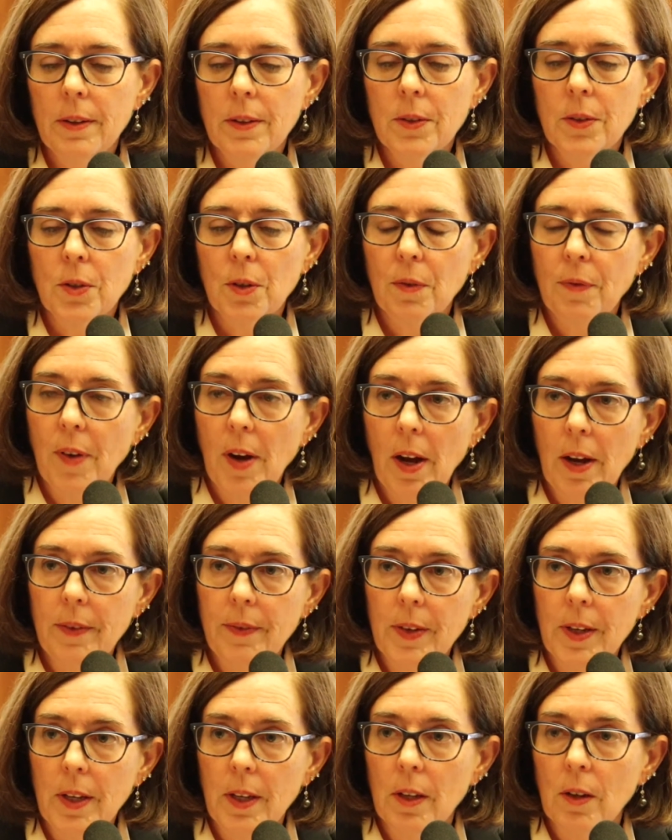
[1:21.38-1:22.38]

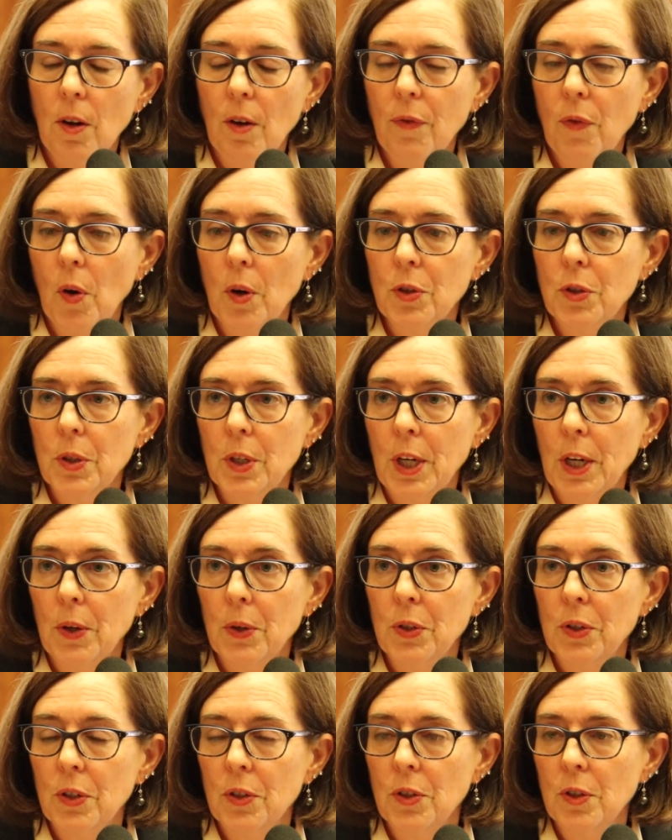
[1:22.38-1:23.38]
surviving in our foster
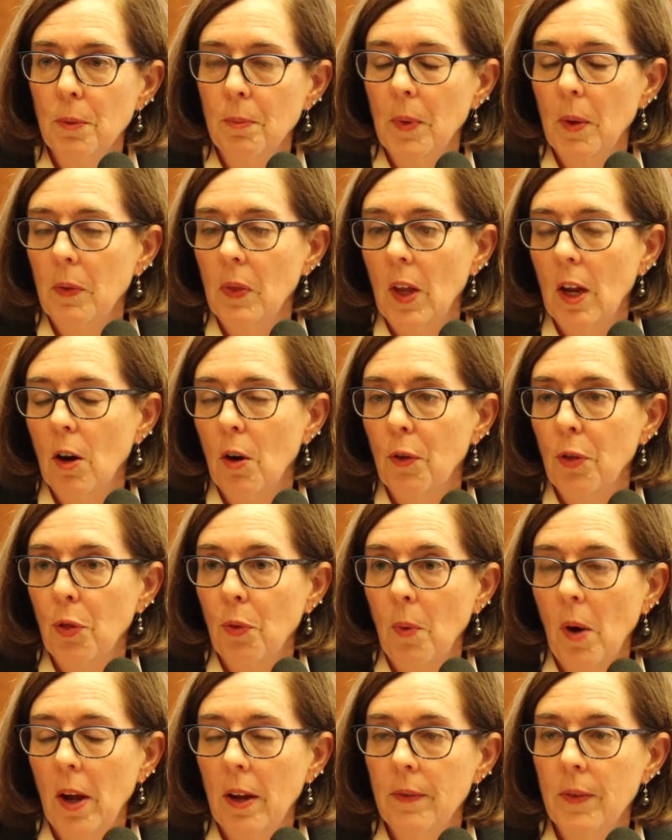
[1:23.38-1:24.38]
care system, that they are
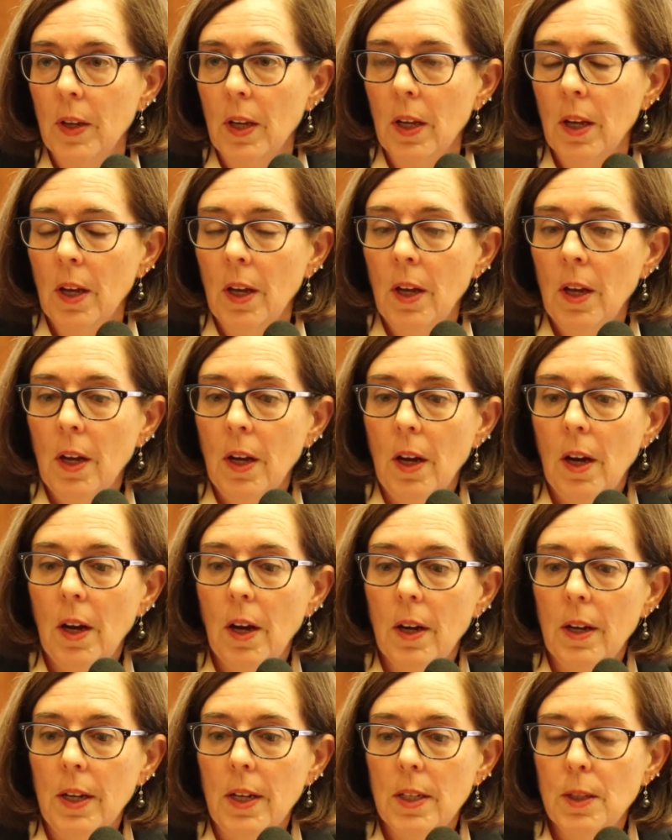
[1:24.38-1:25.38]
thriving.
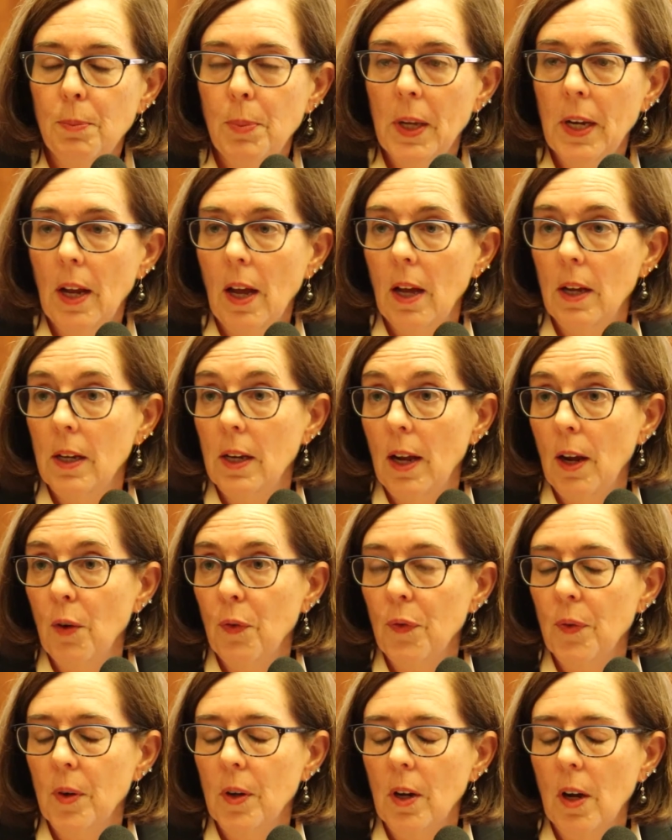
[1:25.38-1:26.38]
He's been on now
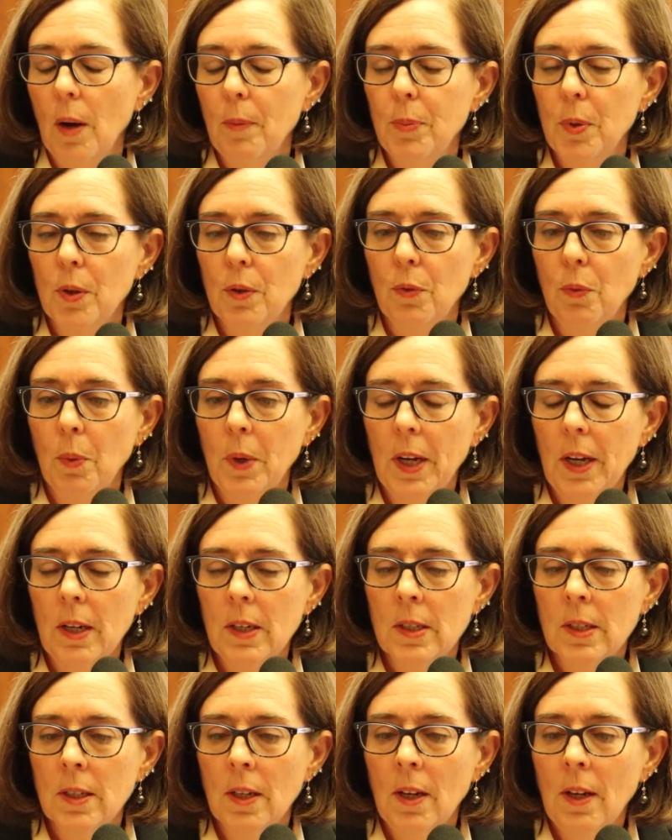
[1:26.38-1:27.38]
for a couple of
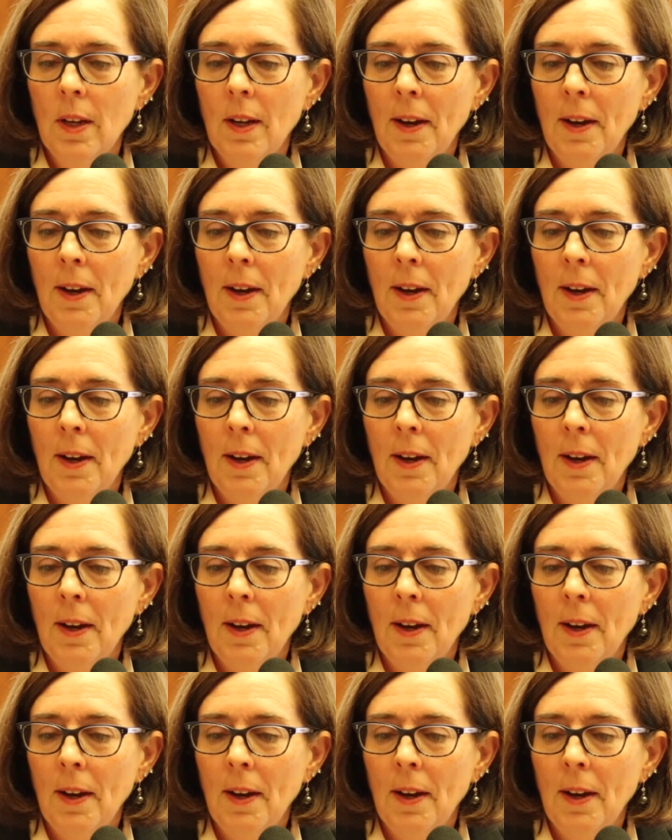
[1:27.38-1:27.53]
weeks.